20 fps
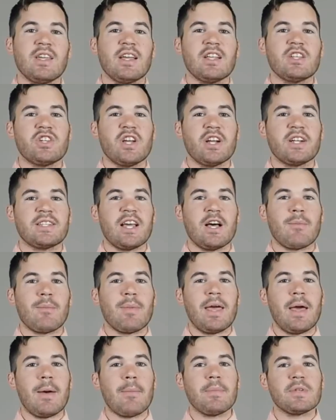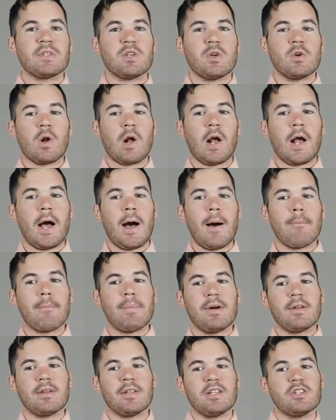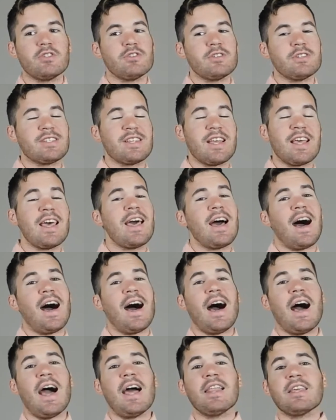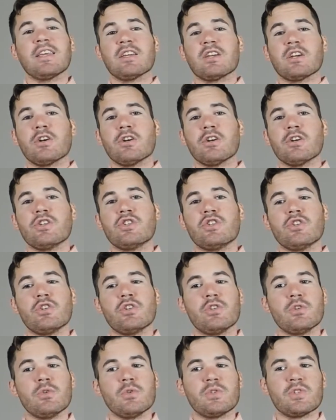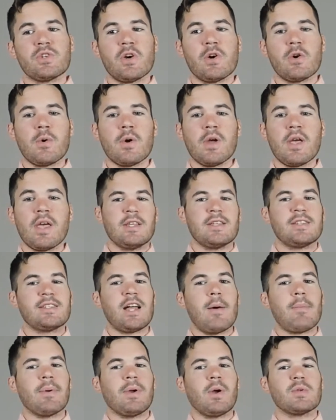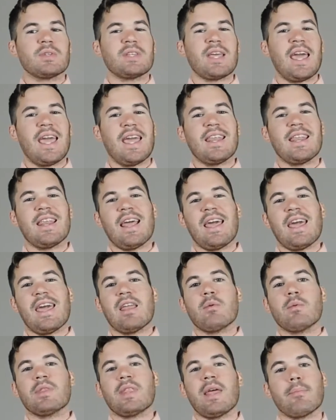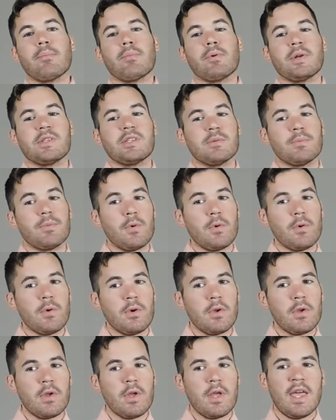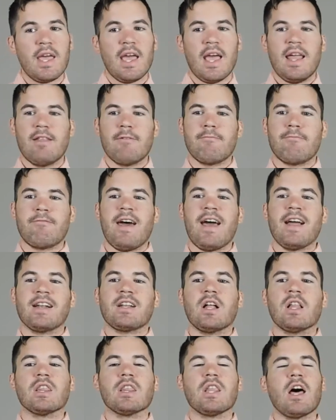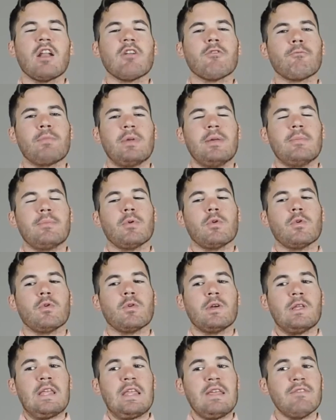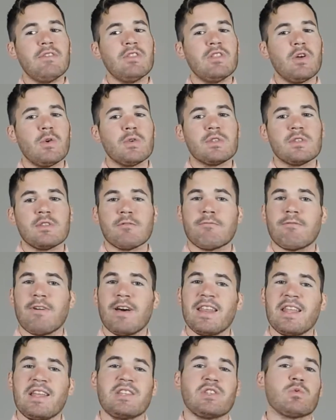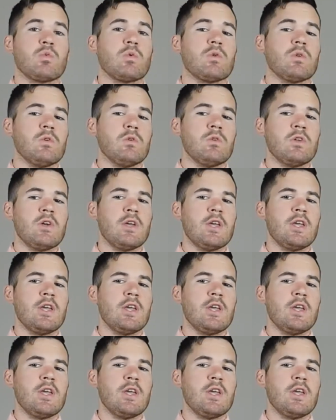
yet checked out my episode on compound interest, I highly encourage you to do so. This topic goes hand in hand with that principle. And in fact, a lot of people, even those in the finance world,